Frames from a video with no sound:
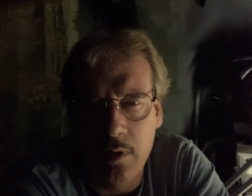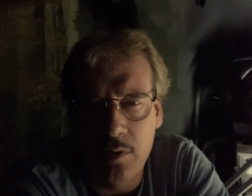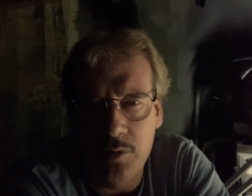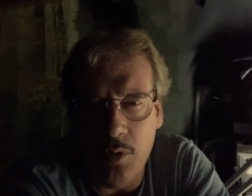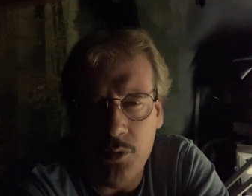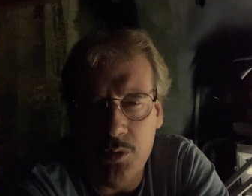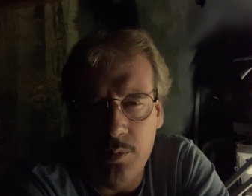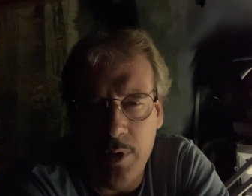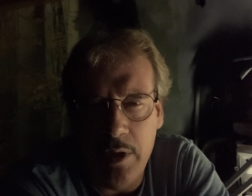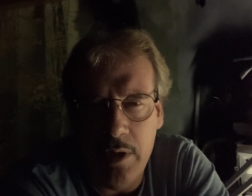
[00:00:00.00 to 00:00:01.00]
social
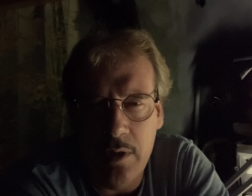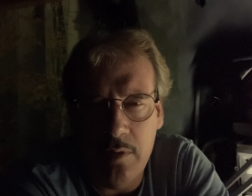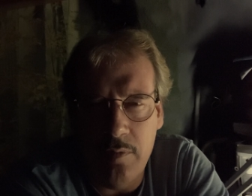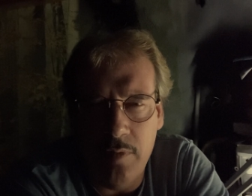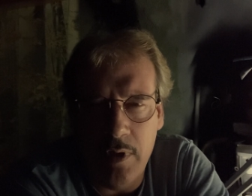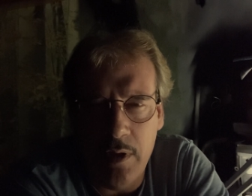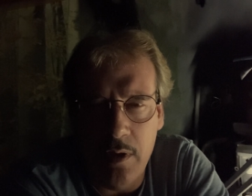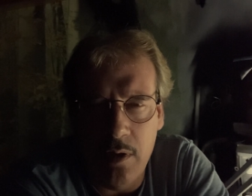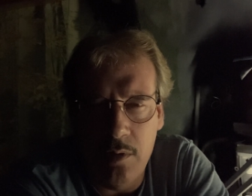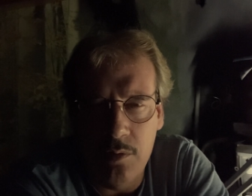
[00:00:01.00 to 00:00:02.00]
media and
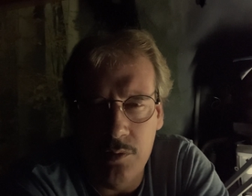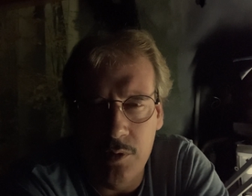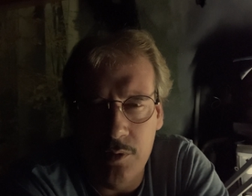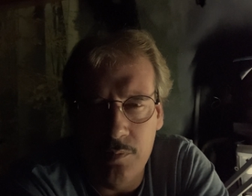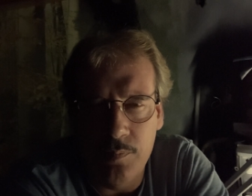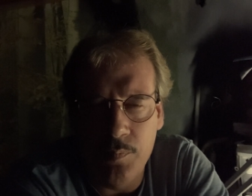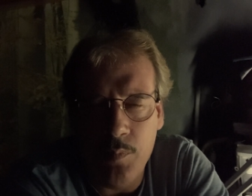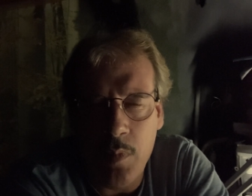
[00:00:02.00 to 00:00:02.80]
videos and